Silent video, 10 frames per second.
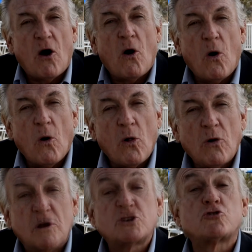a whole,
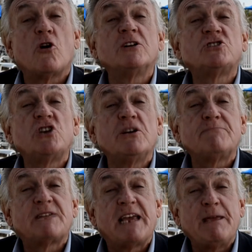whole
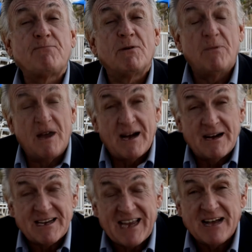strontium to keep the
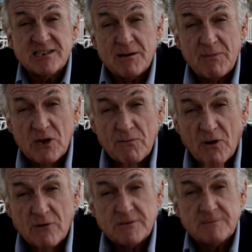uh, calcium in your
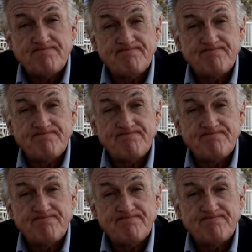bones.